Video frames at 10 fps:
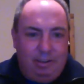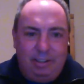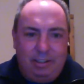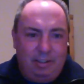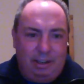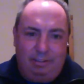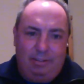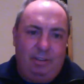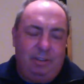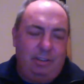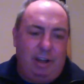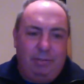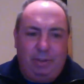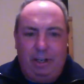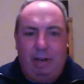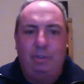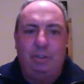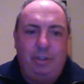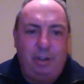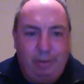this is like stuff that
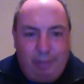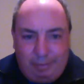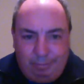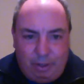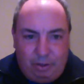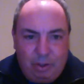comes to you like